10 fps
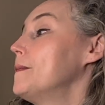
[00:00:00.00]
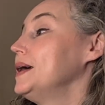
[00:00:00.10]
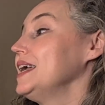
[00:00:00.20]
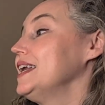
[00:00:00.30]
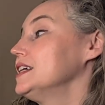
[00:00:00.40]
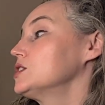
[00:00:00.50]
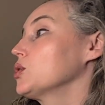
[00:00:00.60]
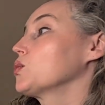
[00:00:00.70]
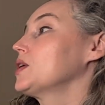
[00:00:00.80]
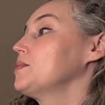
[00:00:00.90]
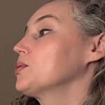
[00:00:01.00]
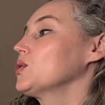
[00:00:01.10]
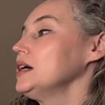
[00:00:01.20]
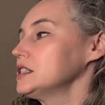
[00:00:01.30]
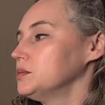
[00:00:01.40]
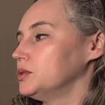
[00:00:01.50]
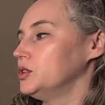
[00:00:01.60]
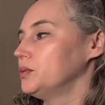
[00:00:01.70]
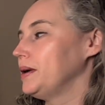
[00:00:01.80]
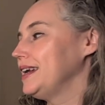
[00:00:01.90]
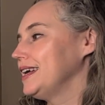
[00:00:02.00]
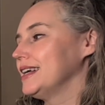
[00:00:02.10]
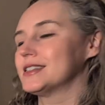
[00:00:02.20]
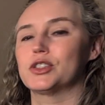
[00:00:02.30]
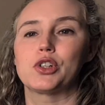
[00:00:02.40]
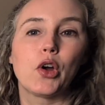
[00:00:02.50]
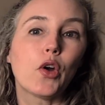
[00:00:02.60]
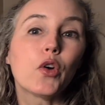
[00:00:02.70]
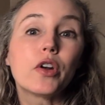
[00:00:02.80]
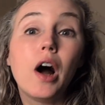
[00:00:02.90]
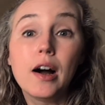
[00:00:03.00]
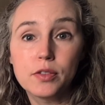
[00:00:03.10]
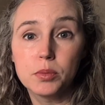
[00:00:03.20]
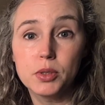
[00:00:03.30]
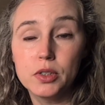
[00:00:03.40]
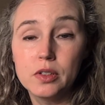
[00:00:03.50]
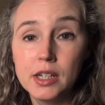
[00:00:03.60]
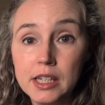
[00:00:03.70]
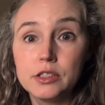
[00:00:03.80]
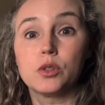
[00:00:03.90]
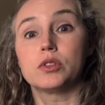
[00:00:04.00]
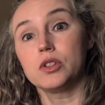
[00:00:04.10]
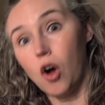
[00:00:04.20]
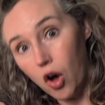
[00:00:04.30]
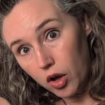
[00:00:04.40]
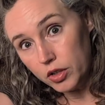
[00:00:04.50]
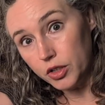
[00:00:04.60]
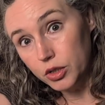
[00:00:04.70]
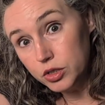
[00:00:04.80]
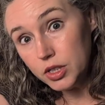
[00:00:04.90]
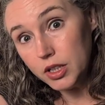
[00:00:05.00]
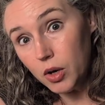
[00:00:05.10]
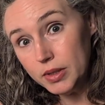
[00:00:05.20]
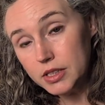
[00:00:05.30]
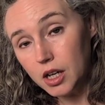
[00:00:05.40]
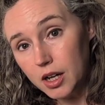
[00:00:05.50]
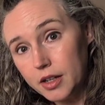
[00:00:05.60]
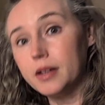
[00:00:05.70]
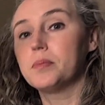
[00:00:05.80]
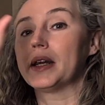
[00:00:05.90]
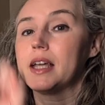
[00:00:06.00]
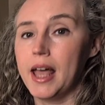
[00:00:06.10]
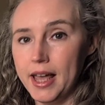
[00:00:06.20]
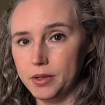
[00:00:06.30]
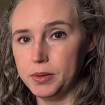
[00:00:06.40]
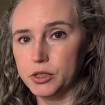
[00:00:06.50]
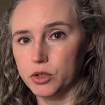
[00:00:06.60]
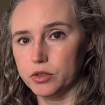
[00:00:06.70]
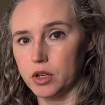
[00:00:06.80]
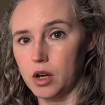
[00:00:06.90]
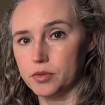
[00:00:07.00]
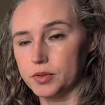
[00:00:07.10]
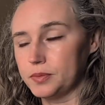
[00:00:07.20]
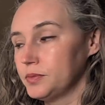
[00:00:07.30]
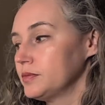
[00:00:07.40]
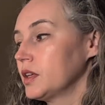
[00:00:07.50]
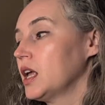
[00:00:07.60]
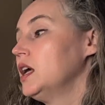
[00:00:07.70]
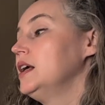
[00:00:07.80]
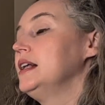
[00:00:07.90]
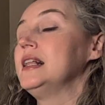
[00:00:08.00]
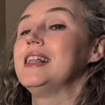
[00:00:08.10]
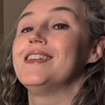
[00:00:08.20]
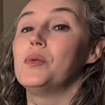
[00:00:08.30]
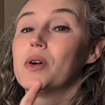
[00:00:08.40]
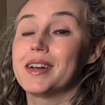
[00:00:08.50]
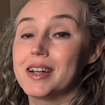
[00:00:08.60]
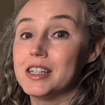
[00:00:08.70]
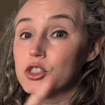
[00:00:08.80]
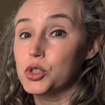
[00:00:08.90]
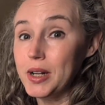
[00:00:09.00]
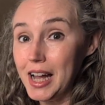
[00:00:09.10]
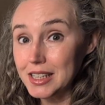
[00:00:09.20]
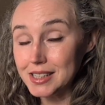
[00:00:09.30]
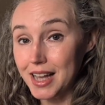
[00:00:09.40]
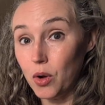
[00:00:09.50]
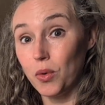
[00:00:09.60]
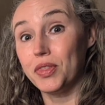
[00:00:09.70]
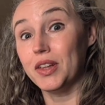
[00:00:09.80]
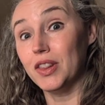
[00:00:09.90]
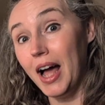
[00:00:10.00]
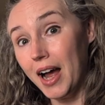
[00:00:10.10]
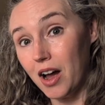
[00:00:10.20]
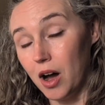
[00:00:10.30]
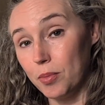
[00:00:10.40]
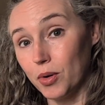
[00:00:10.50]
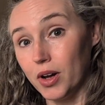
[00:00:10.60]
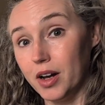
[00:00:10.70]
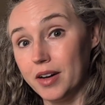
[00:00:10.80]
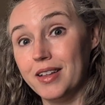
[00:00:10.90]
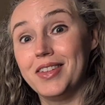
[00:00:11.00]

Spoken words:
But it is repressible, meaning it's turn-offable. So it's usually always on, but it can be turned off. We're going to contrast that with the lac operon